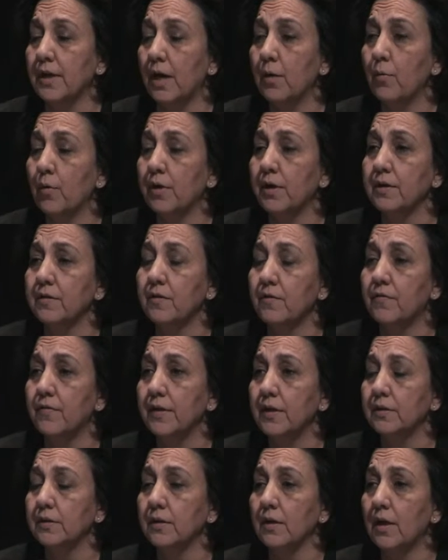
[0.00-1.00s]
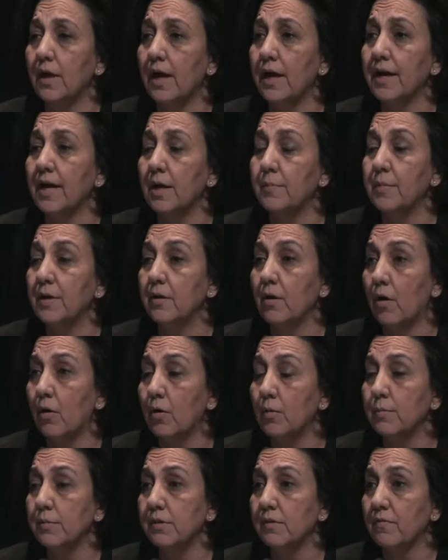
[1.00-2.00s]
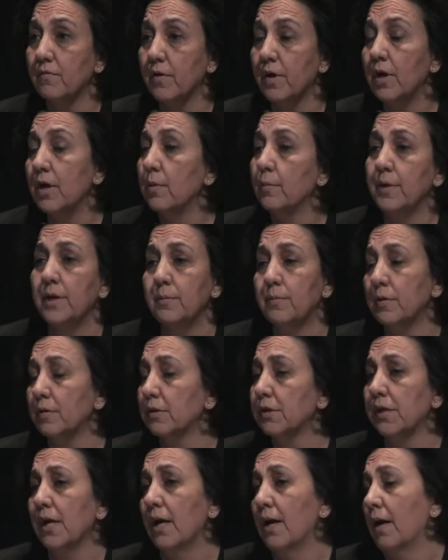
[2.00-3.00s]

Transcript: I work in the field a lot. I'm in homes of people's